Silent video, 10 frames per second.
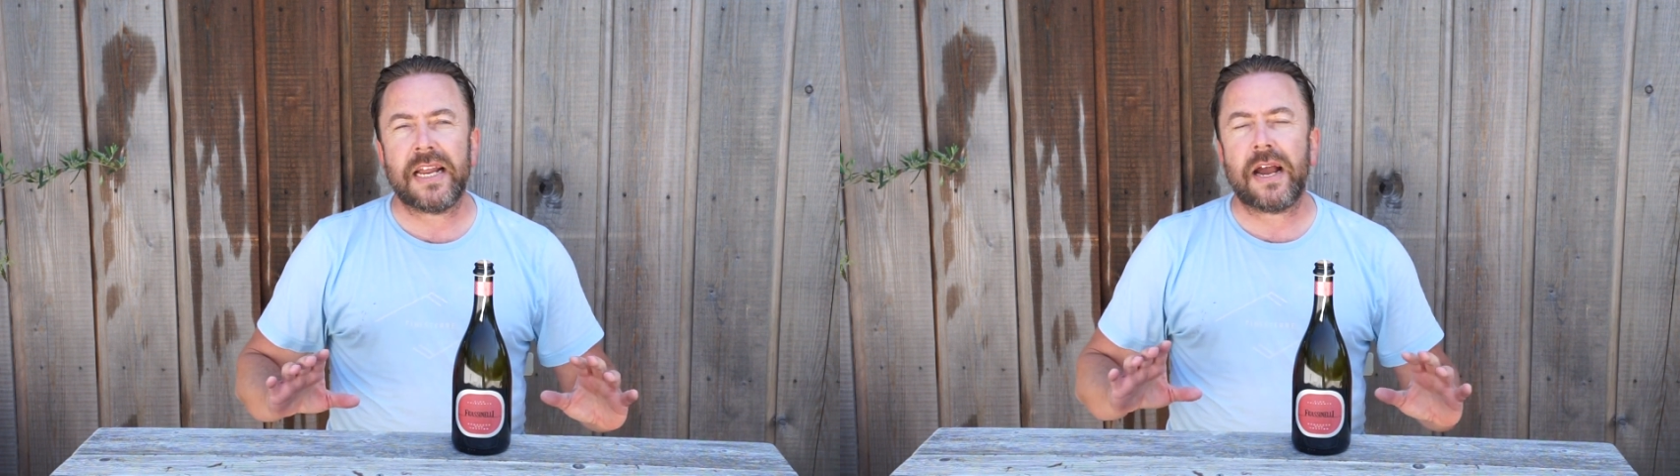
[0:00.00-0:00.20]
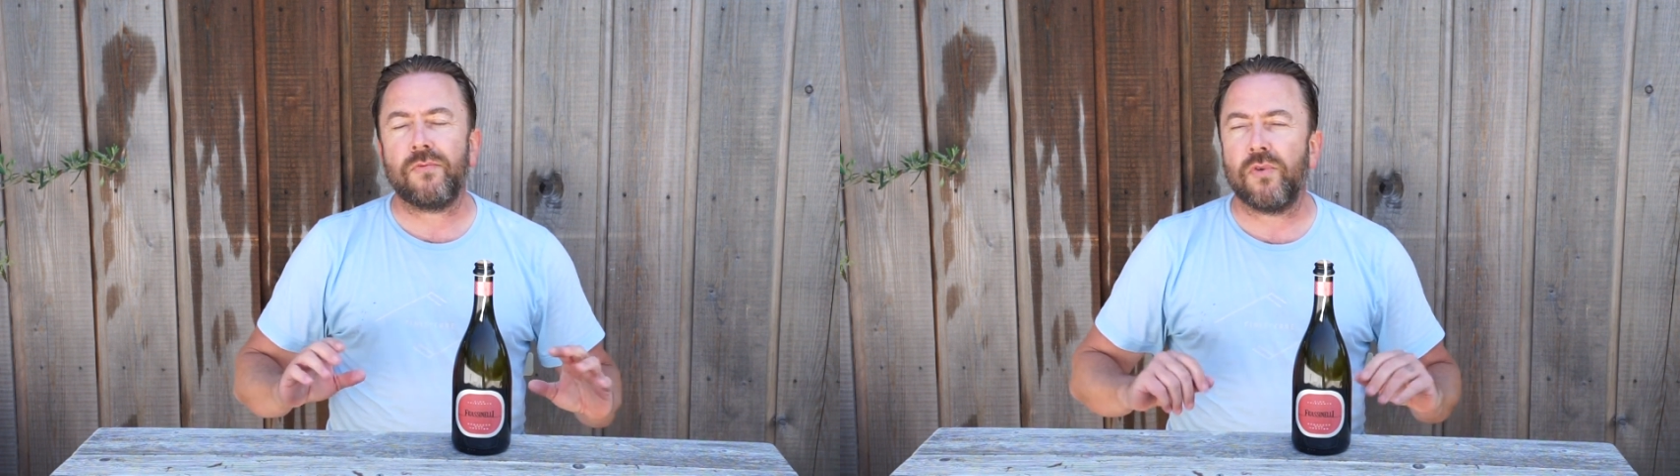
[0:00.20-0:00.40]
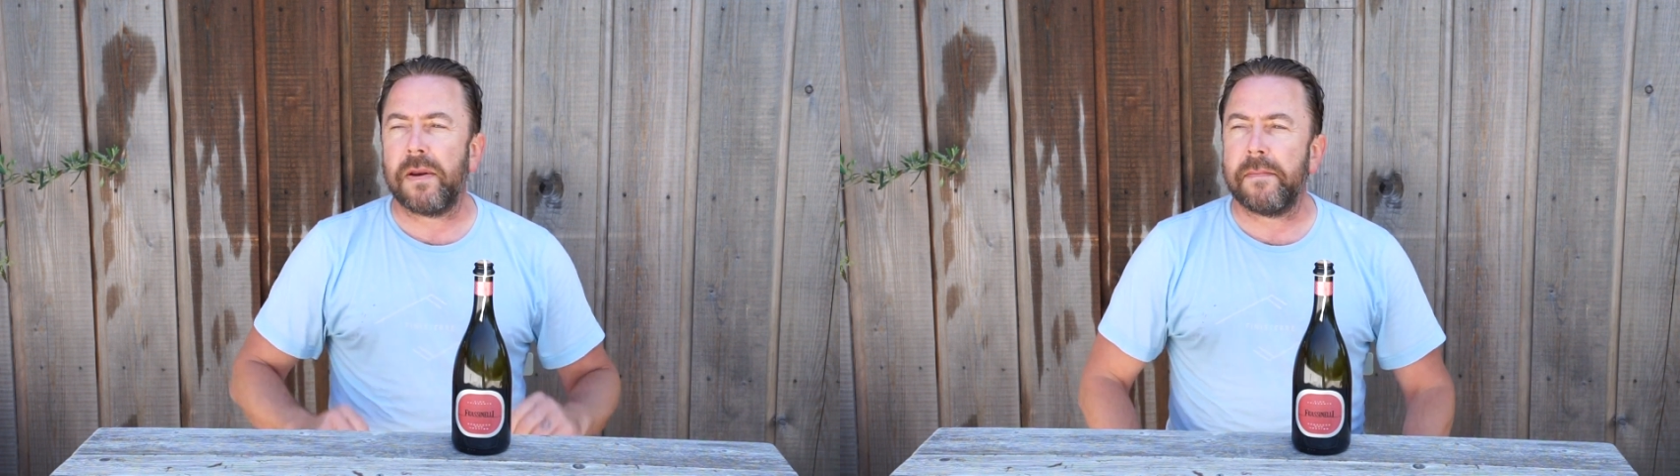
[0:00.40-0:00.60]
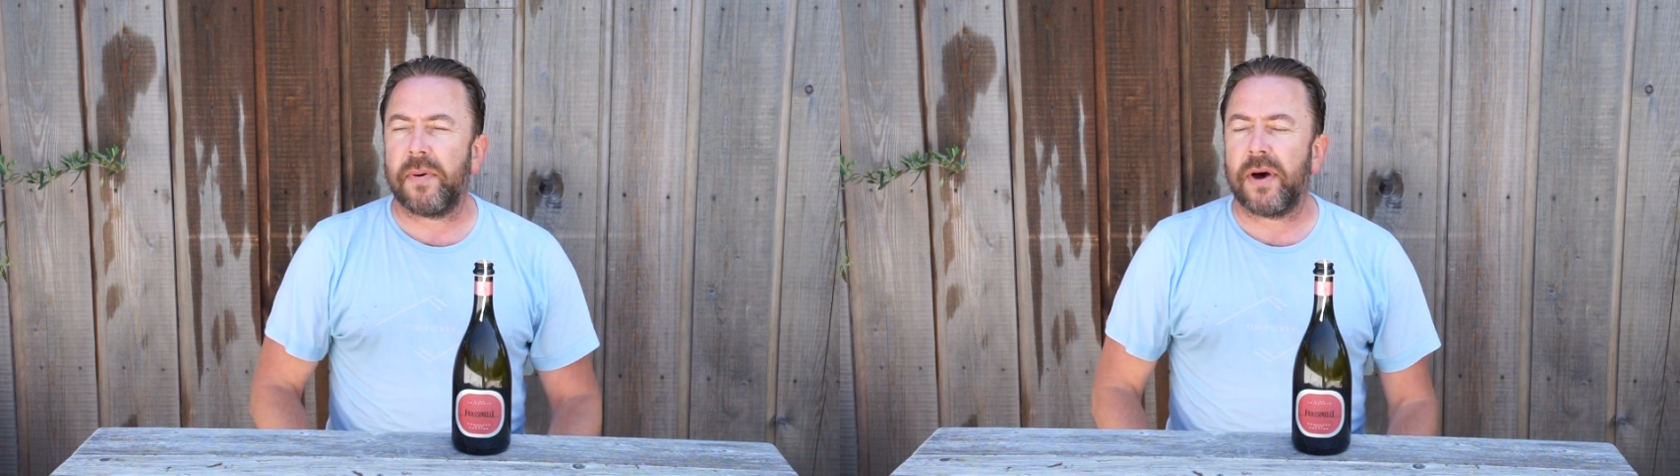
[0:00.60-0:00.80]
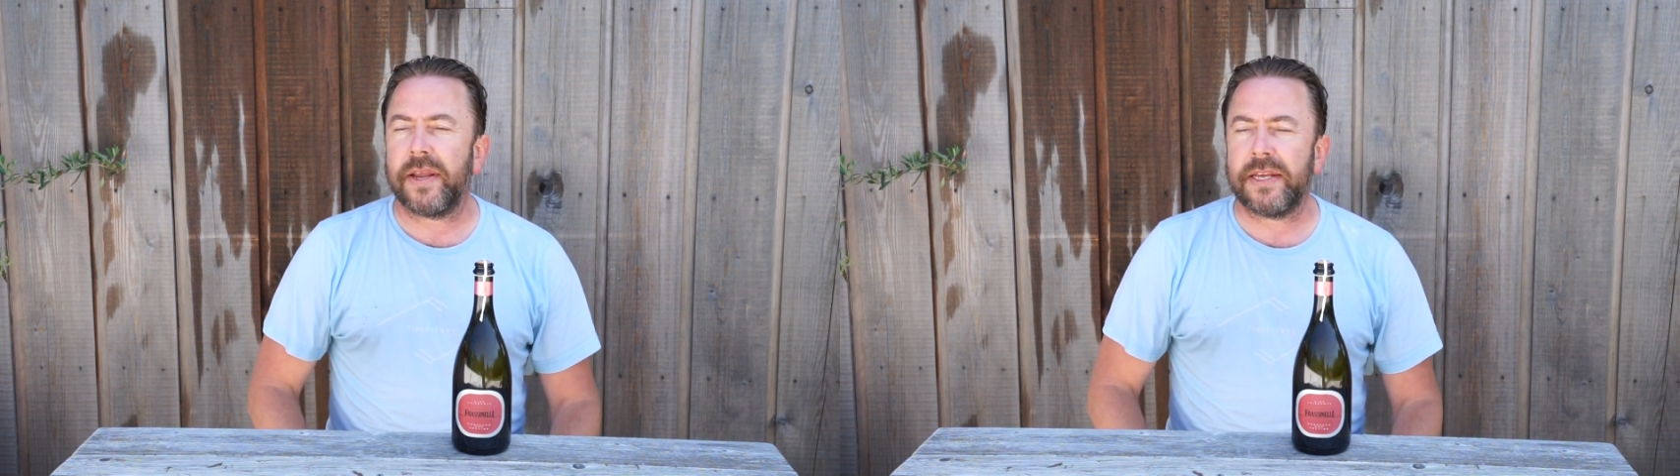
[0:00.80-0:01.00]
now run
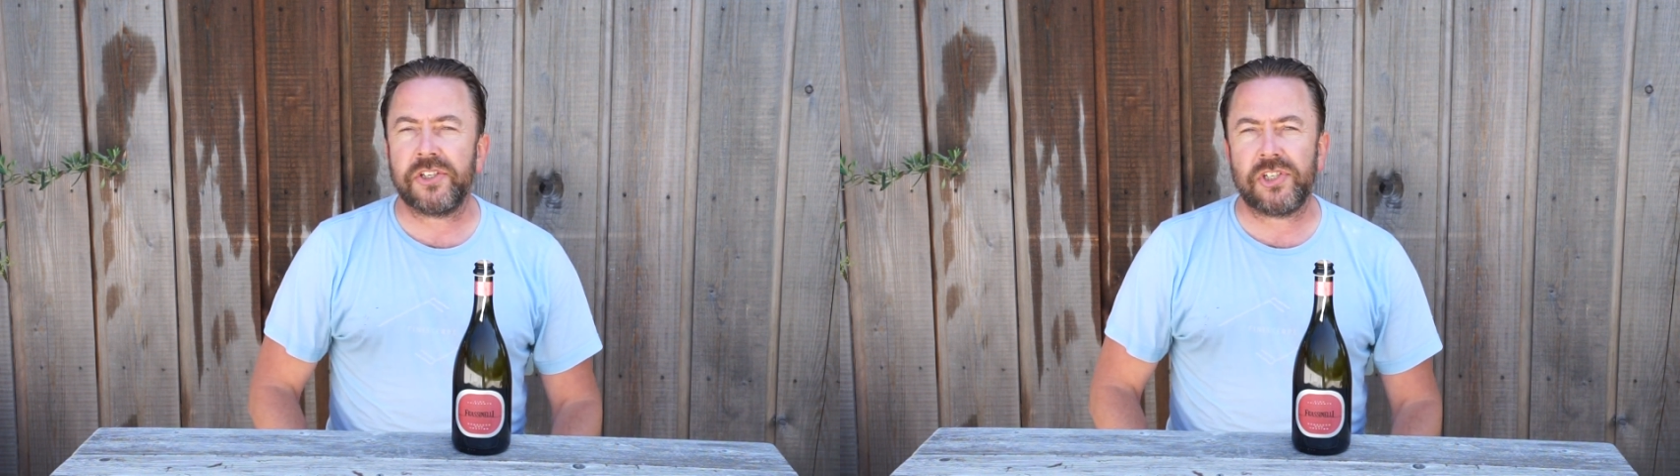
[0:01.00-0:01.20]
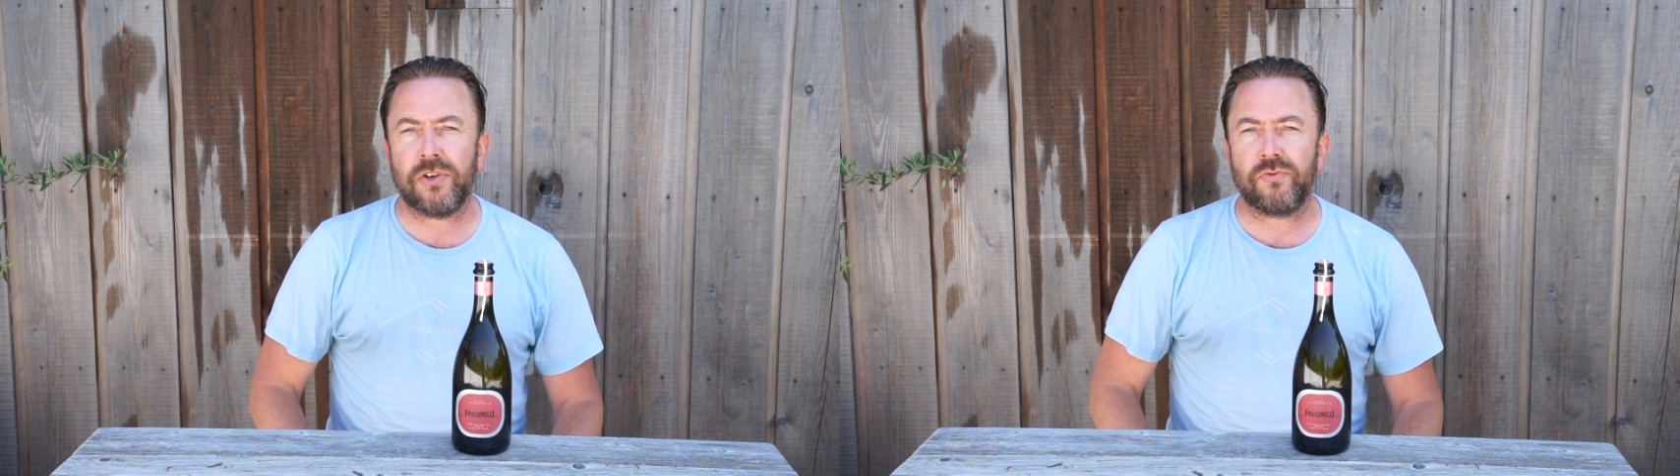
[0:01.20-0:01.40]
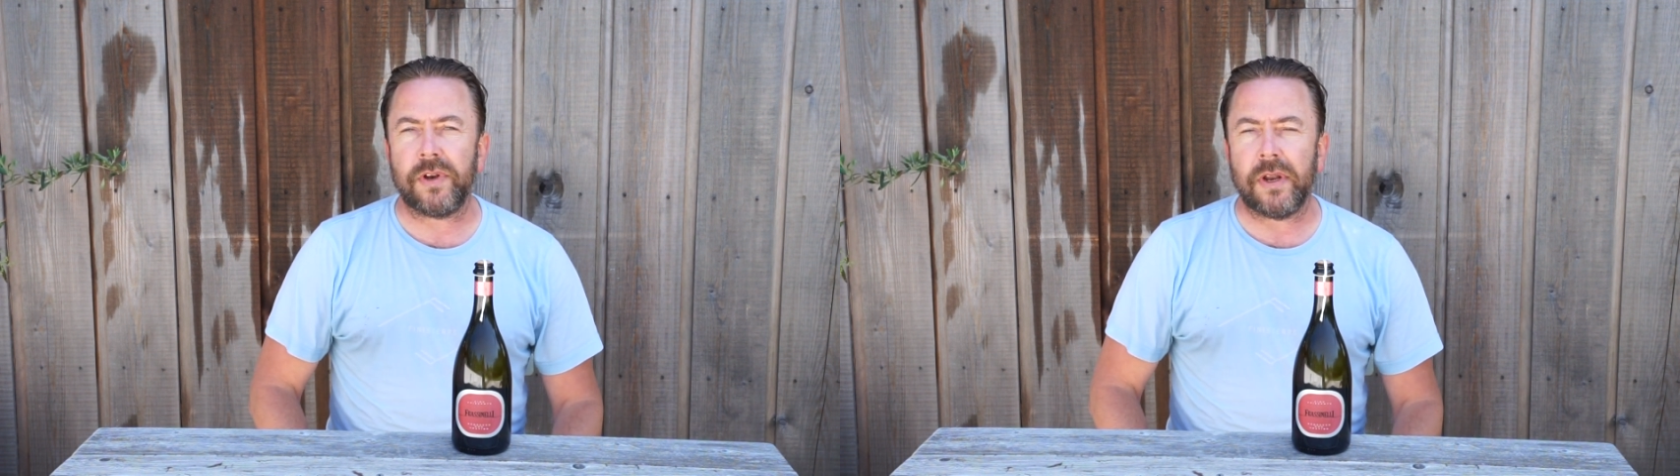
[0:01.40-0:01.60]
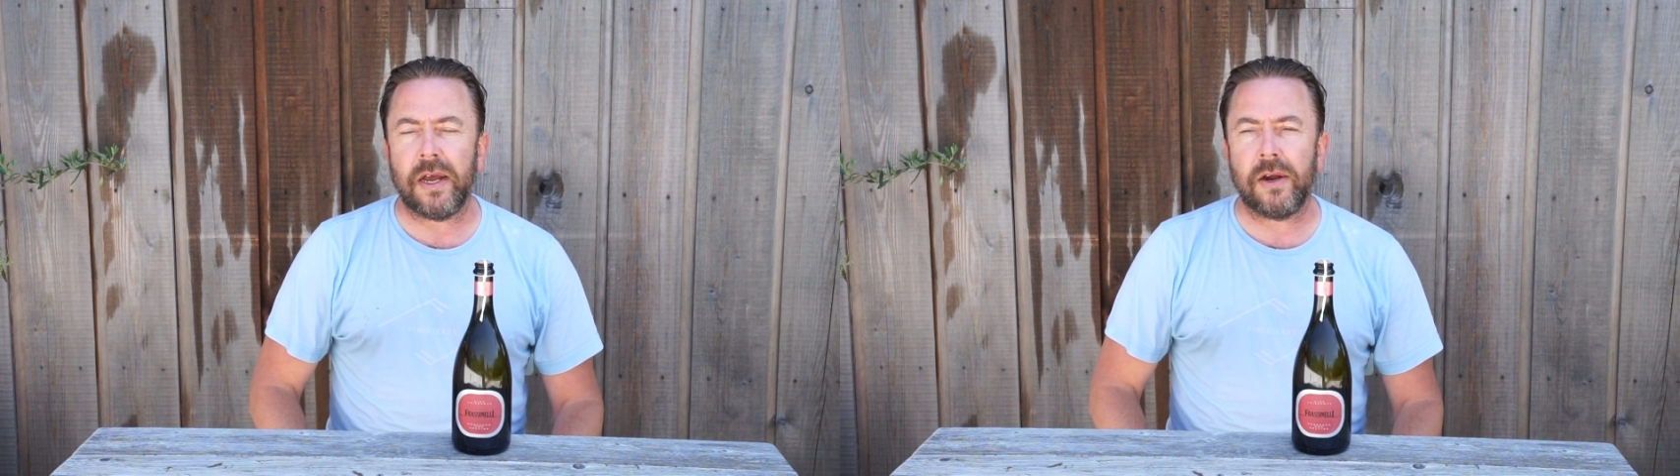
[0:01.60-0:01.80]
by his children,